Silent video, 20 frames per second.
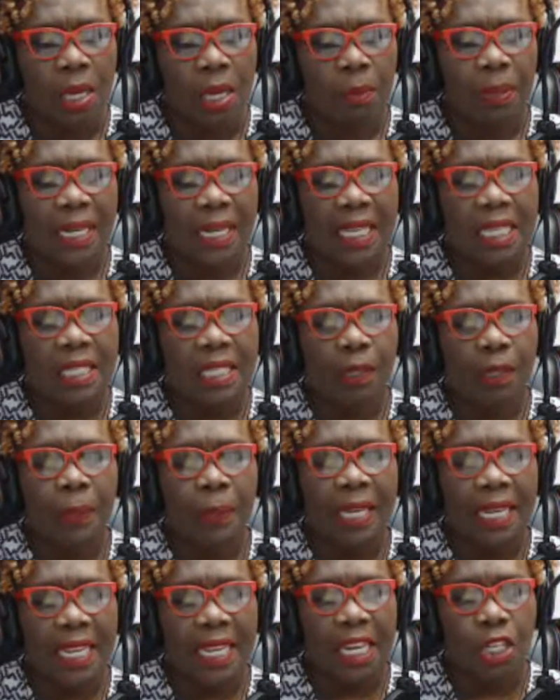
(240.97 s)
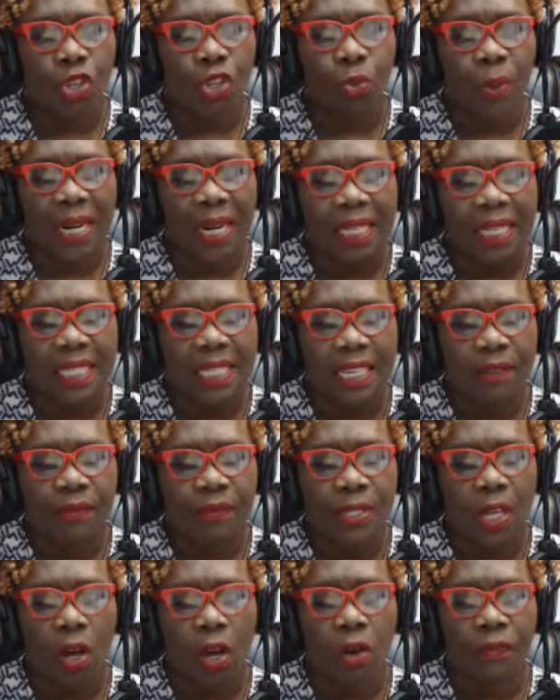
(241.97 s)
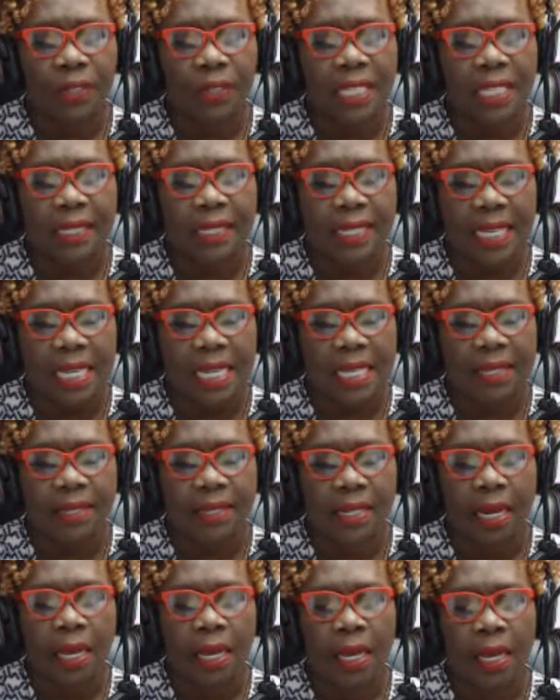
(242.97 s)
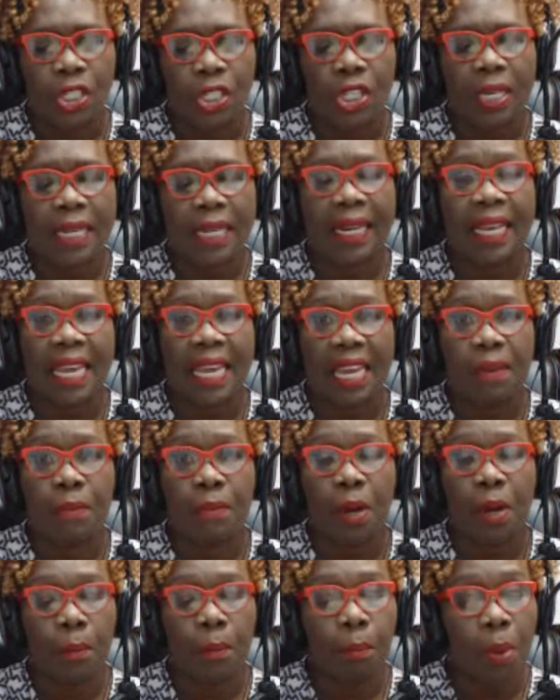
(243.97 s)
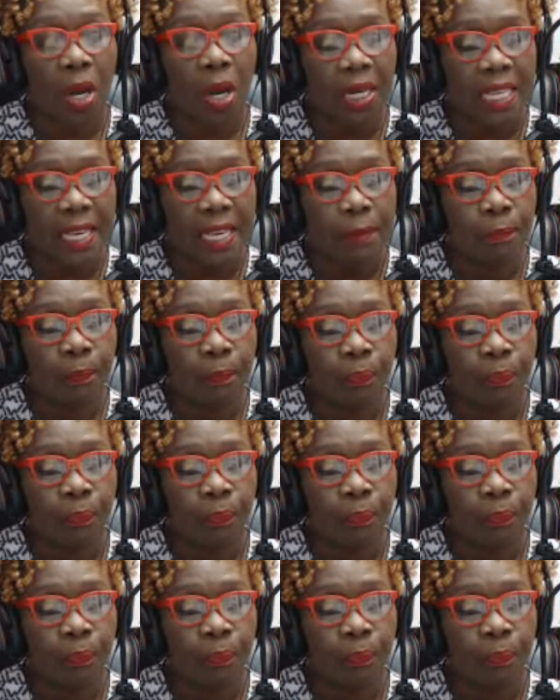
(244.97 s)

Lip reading: Police appealing to relatives of deceased to claim body.